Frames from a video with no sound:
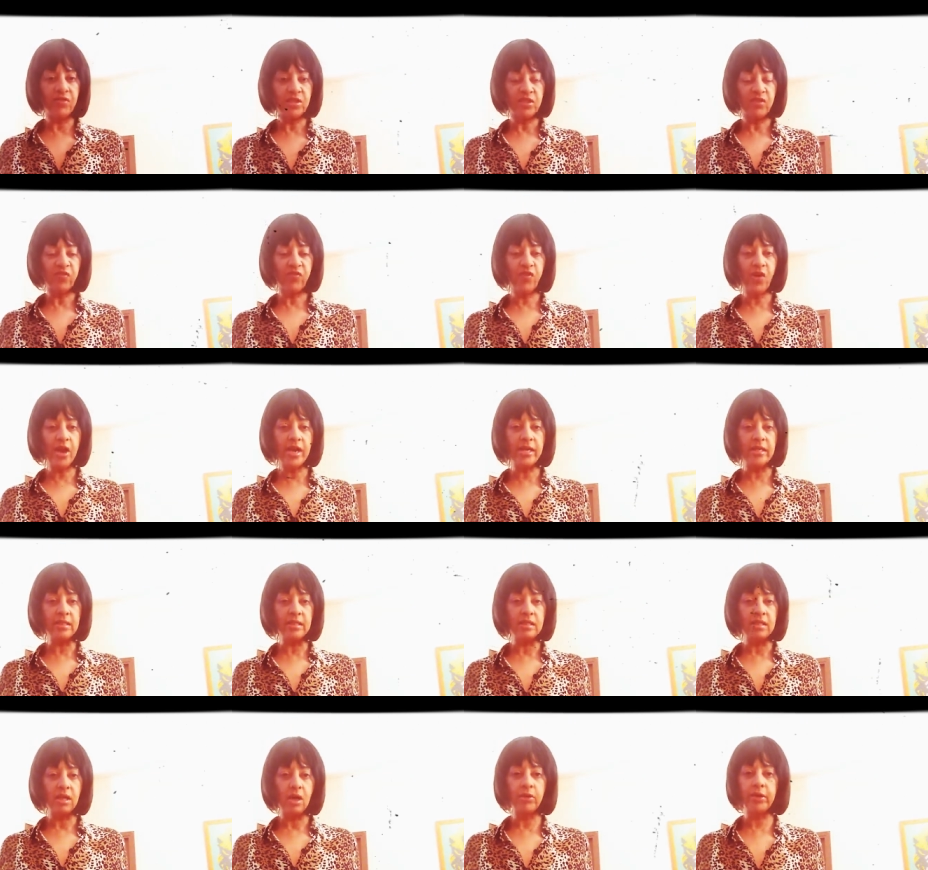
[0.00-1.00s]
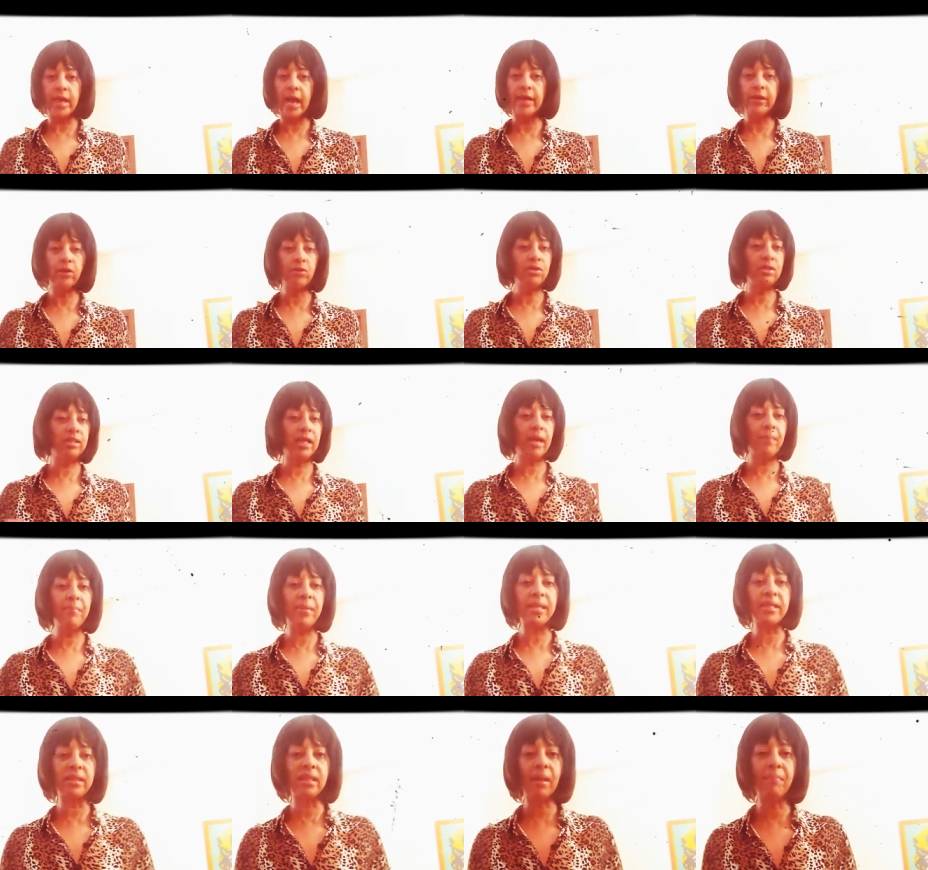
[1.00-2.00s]
his friends? Okay, I don't say
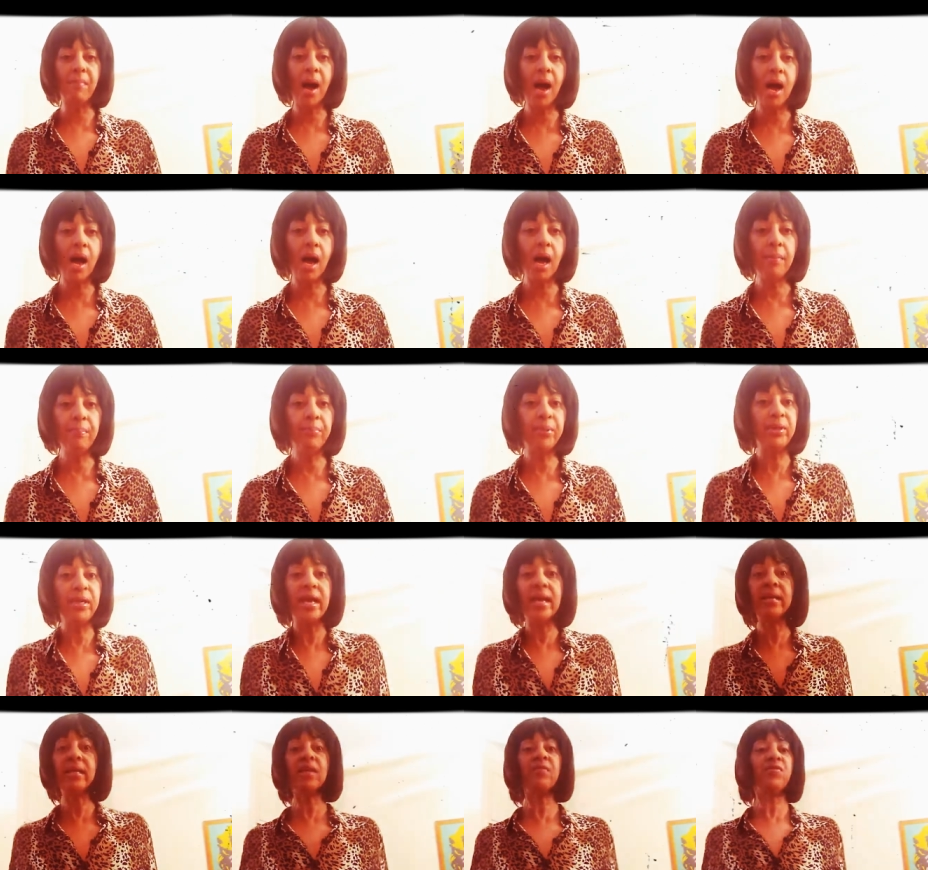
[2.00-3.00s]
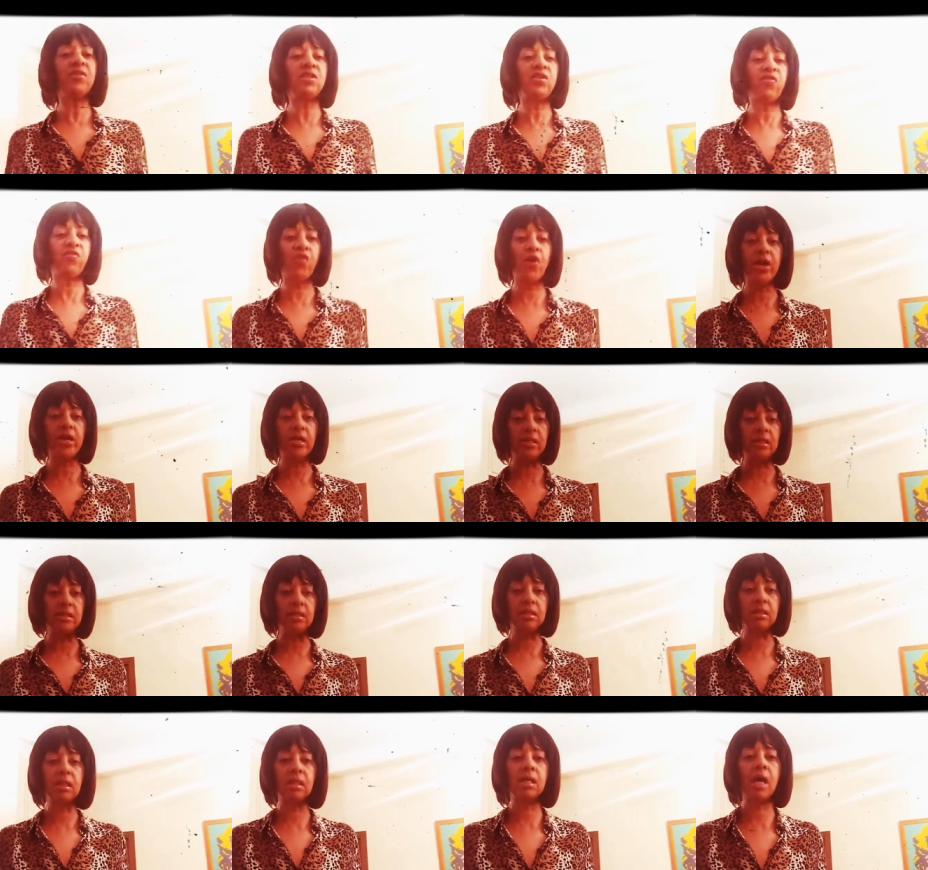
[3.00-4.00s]
meet the mom, but any of his
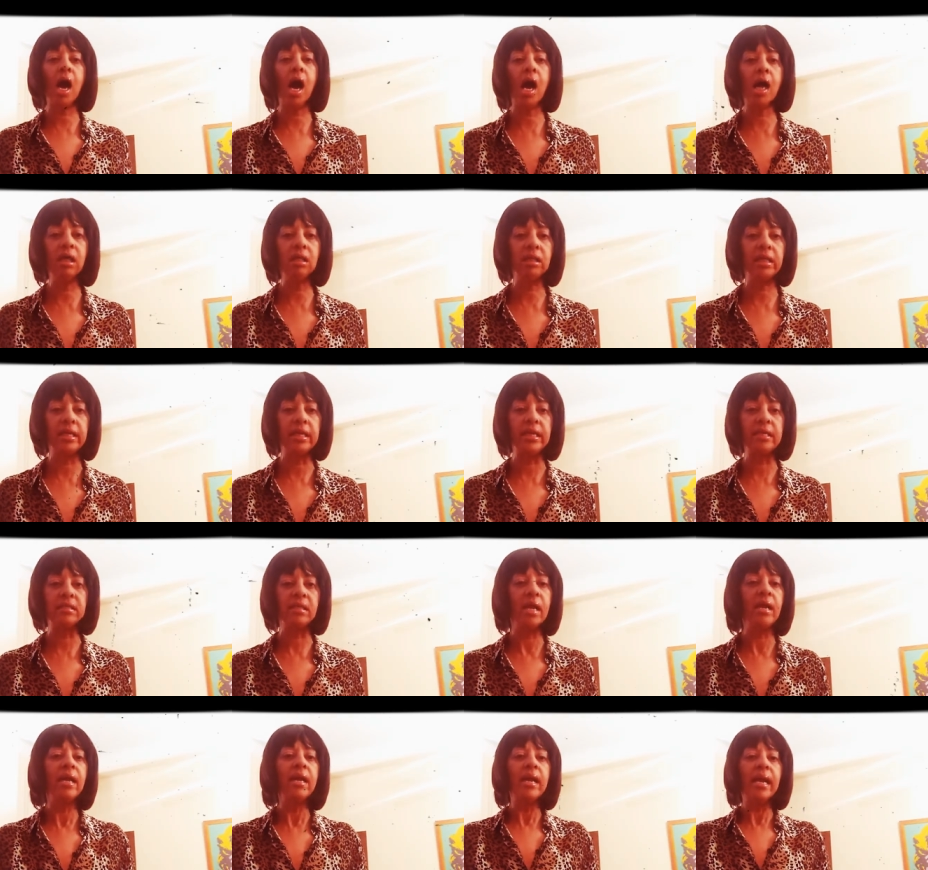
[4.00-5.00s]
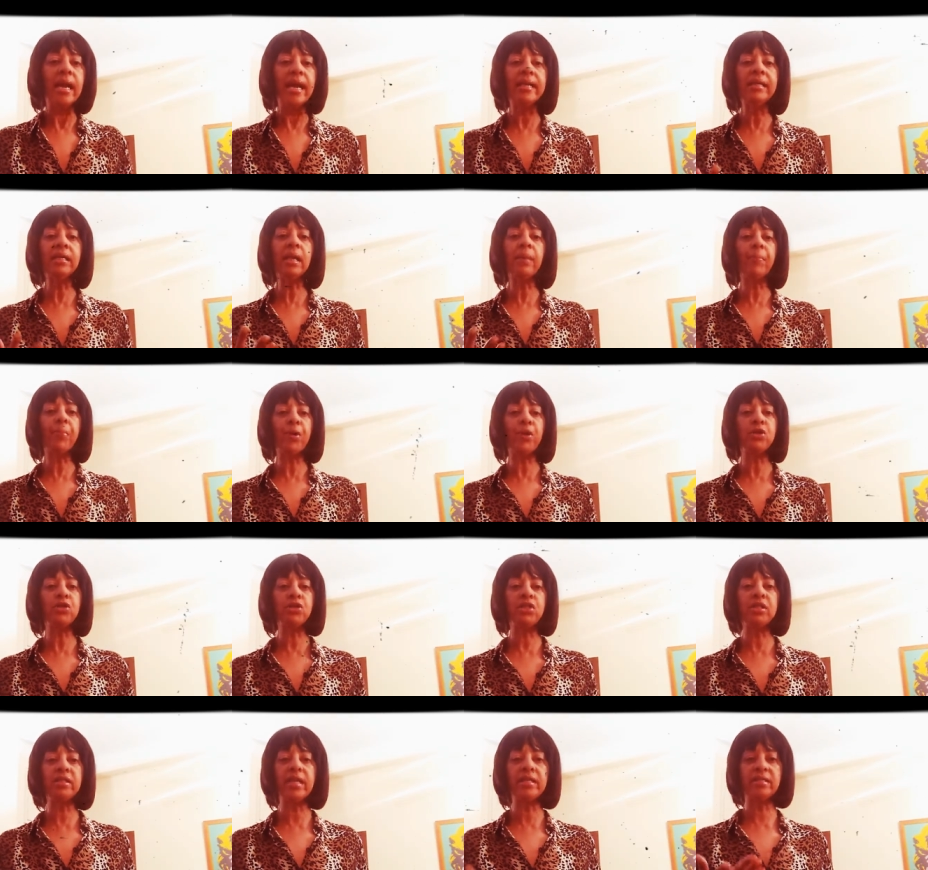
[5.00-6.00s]
friends, colleagues, any
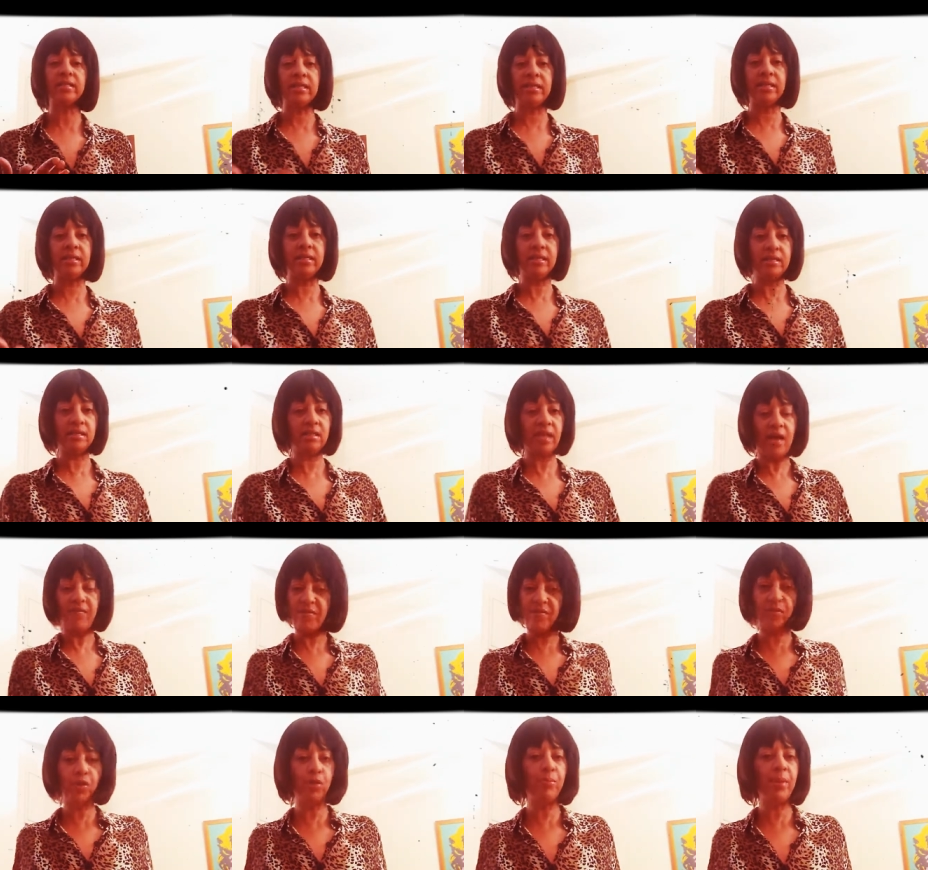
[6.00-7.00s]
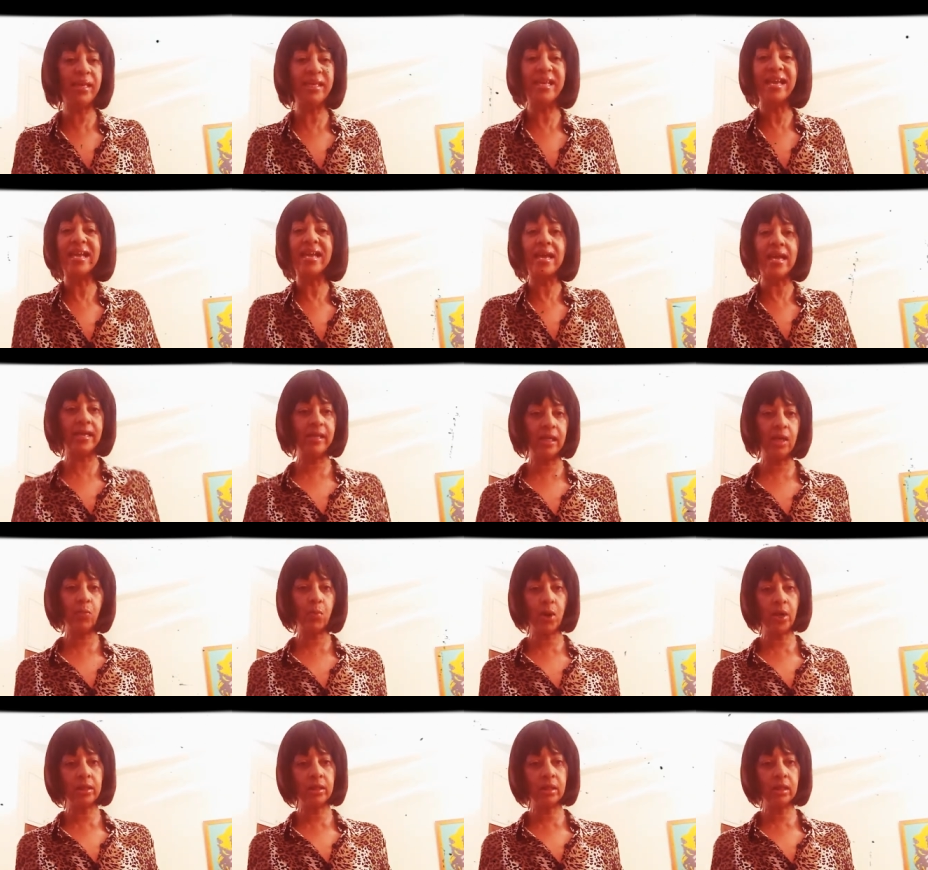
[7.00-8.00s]
person that's in his life. Have you met
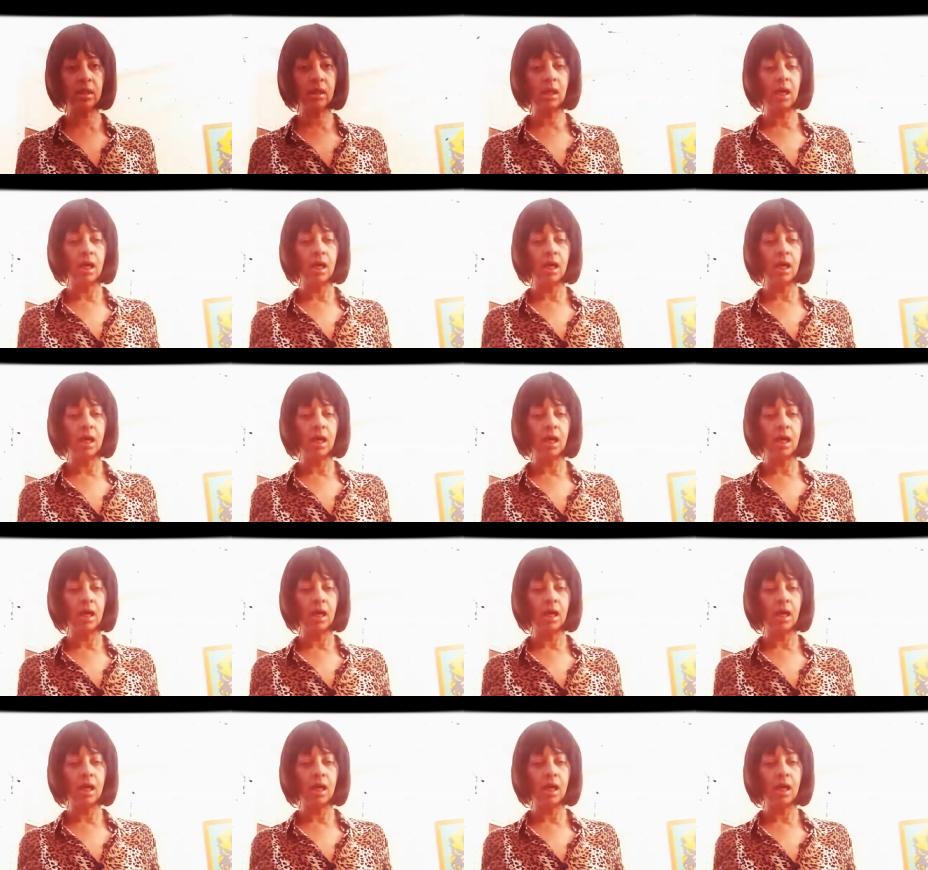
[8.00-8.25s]
anyone?